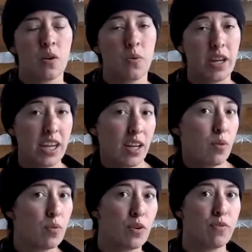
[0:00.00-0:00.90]
we
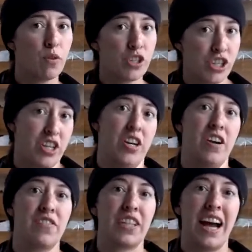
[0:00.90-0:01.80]
were fortunate
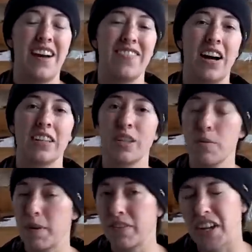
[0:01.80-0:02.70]
enough to have a
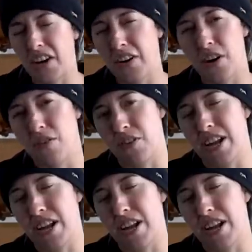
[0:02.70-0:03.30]
little bit of carryover.